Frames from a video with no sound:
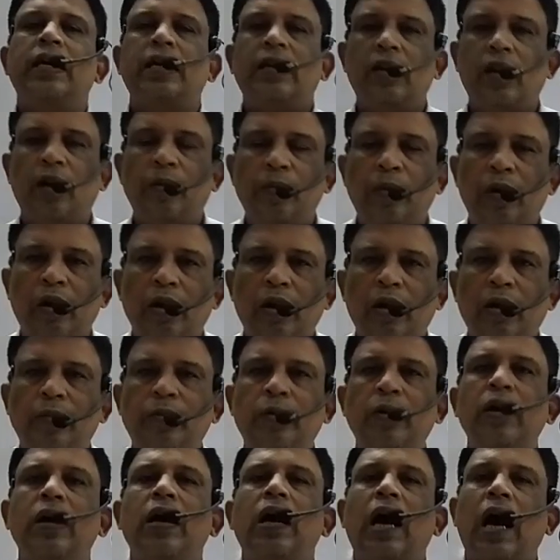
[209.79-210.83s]
Number
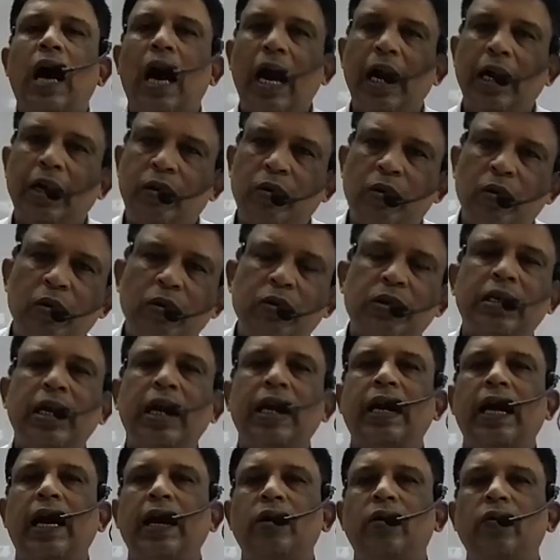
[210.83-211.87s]
of
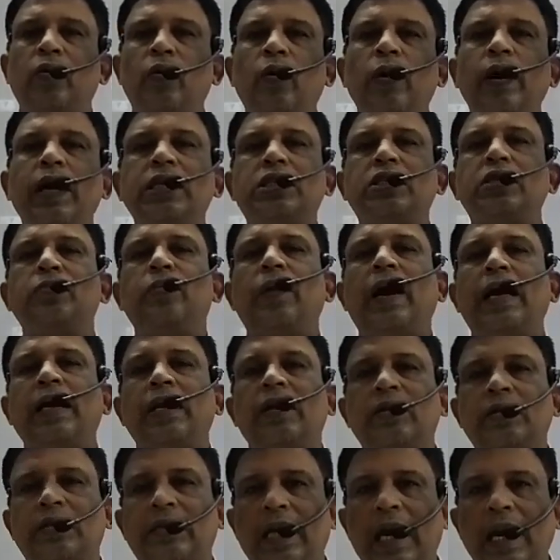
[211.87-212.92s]
hydroxide ion, OH
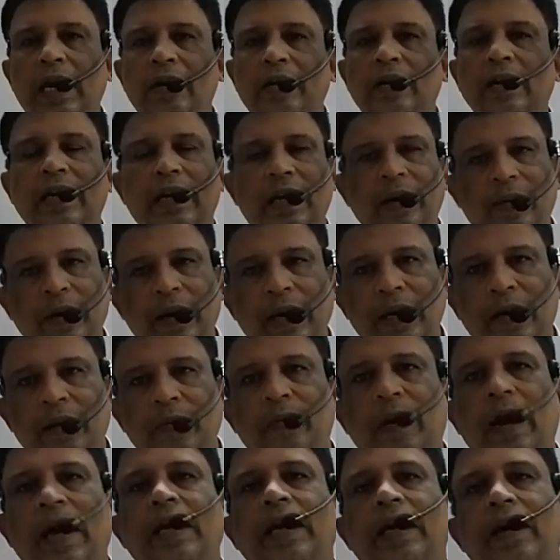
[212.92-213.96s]
minus ion
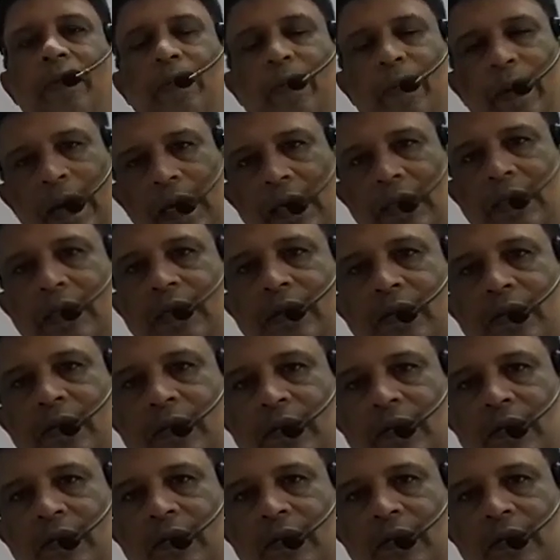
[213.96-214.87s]
given by a base.